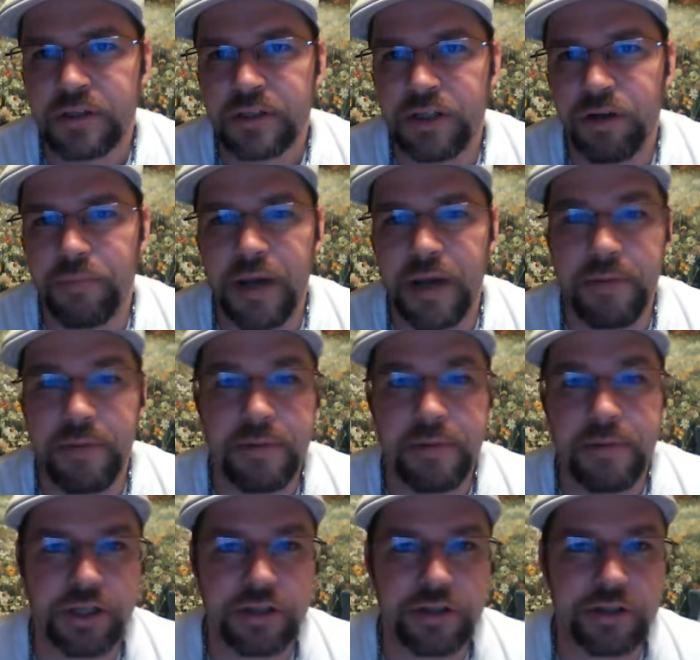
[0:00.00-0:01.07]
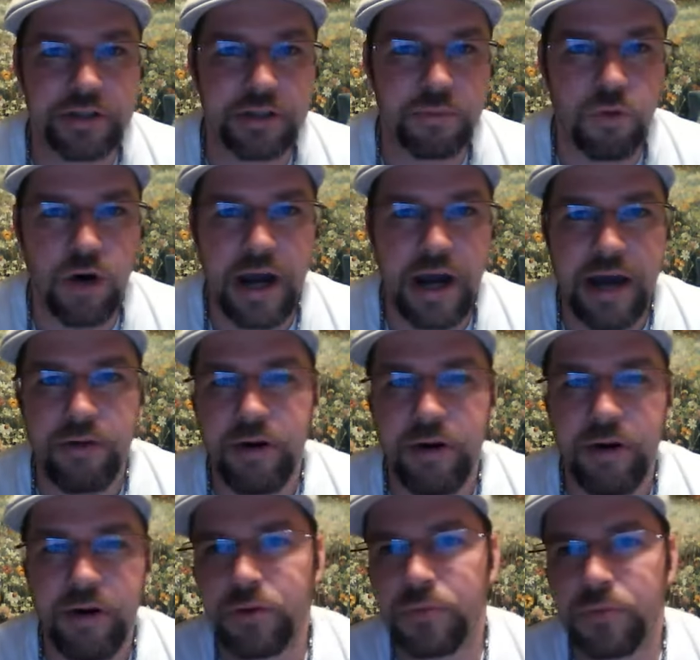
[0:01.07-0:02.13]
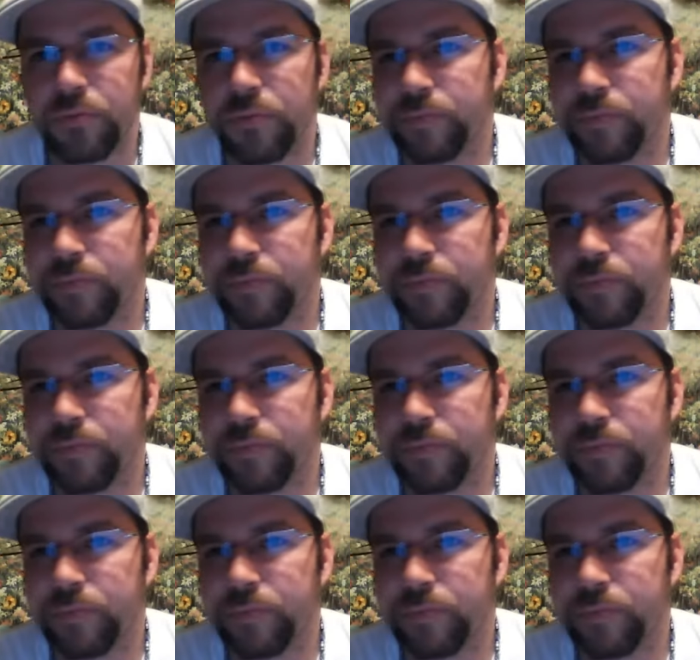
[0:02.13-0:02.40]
maybe bring you a little more ad revenue.